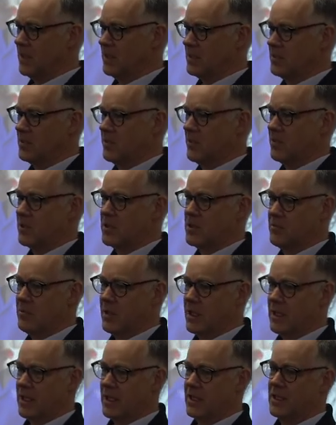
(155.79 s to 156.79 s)
To
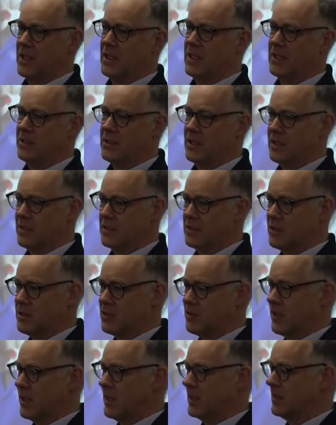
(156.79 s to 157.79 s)
me, it
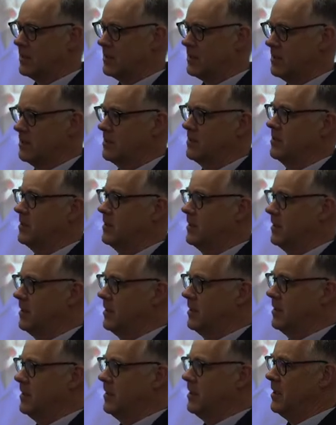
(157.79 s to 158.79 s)
illustrates
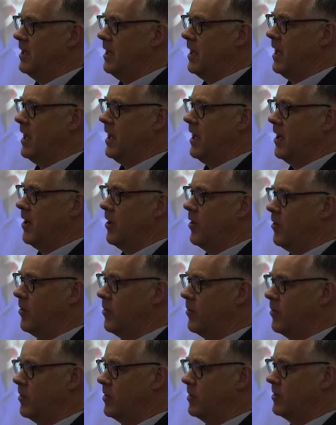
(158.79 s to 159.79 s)

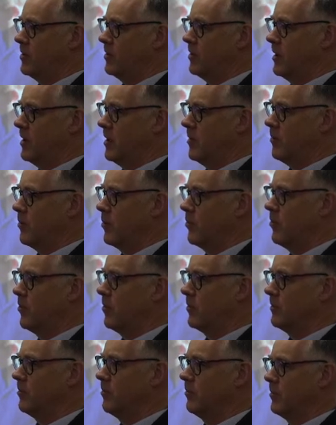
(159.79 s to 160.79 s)
how
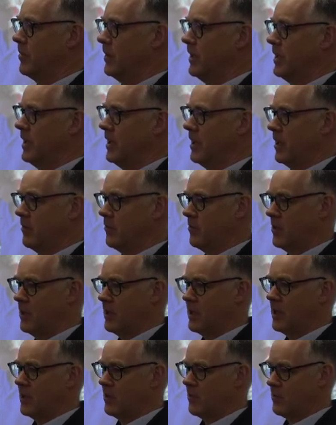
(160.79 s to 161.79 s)
important
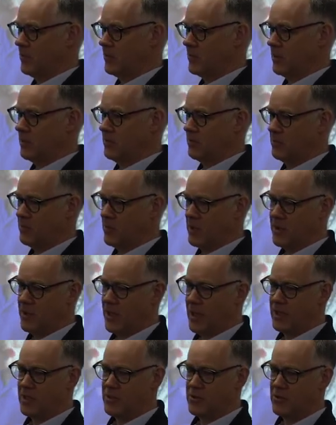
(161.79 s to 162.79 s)
working with
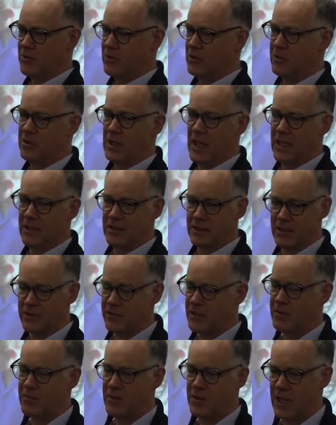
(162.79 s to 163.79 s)
nature and
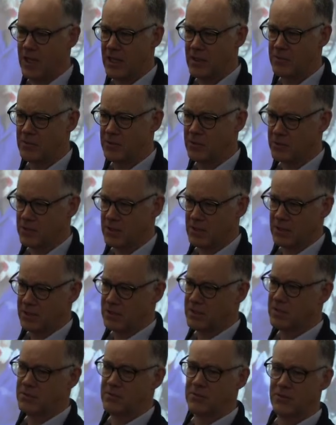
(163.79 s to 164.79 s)
living with animals
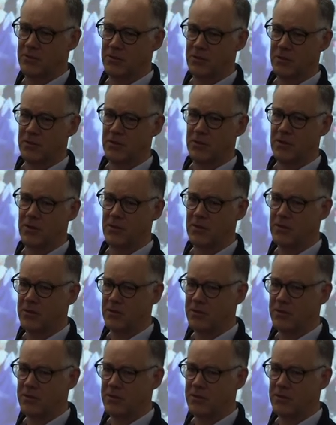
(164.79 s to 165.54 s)
is for